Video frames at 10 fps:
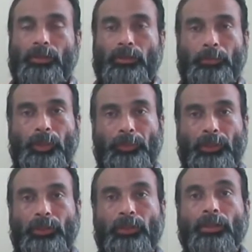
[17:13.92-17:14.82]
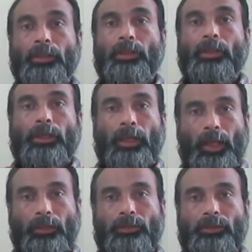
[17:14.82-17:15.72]
memory,
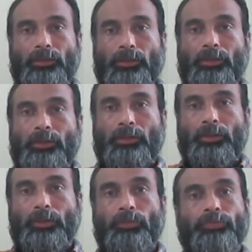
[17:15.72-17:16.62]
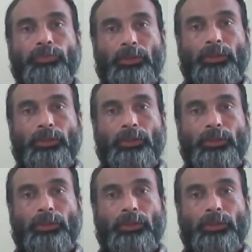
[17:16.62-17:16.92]
and if